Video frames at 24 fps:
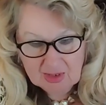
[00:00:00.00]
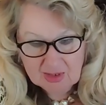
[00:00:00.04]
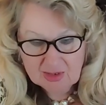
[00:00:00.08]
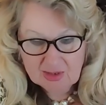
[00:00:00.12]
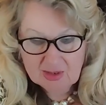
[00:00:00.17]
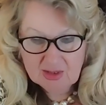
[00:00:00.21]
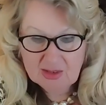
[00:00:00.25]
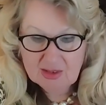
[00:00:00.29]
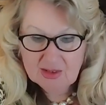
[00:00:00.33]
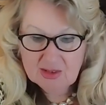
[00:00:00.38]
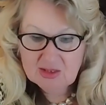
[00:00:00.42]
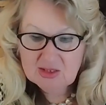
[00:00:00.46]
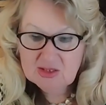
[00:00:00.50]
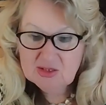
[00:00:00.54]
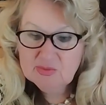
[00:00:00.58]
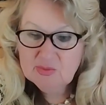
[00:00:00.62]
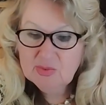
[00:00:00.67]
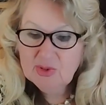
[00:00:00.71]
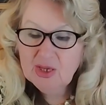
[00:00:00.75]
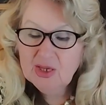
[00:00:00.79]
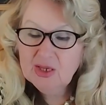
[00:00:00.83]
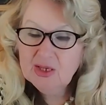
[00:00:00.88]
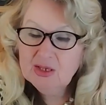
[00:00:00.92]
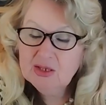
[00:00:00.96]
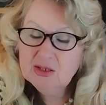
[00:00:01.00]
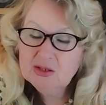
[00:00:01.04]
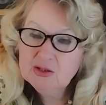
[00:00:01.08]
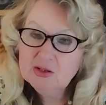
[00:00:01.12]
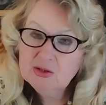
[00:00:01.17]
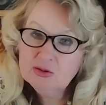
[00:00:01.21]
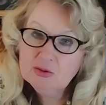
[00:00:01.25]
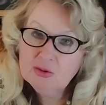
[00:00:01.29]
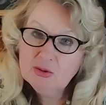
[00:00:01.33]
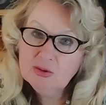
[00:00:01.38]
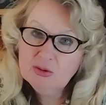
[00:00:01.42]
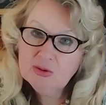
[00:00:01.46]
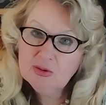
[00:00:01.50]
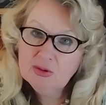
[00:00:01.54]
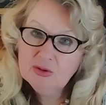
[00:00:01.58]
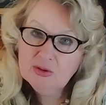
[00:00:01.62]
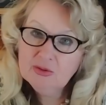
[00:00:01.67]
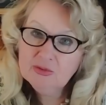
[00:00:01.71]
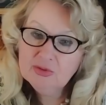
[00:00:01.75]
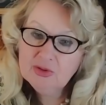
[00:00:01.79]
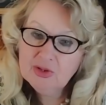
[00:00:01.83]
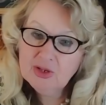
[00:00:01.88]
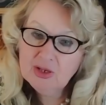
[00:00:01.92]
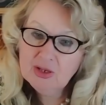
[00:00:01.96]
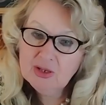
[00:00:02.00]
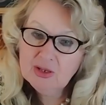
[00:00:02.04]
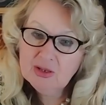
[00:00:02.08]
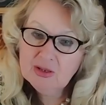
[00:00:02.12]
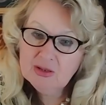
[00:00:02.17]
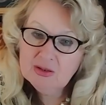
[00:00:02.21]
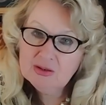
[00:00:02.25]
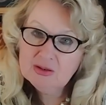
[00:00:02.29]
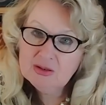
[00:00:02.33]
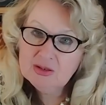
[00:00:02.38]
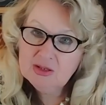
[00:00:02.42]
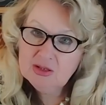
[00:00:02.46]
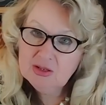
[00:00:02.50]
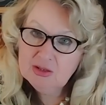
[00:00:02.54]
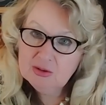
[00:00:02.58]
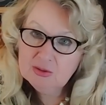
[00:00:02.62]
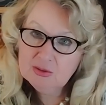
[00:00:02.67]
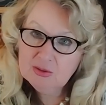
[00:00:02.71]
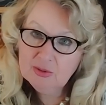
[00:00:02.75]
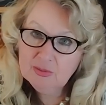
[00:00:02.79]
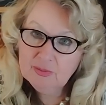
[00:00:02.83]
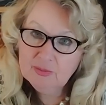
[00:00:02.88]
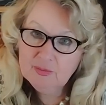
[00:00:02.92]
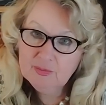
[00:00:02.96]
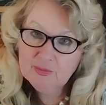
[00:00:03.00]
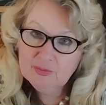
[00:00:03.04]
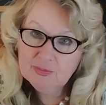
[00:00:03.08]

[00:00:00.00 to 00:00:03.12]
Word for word: He is playing the role of her hero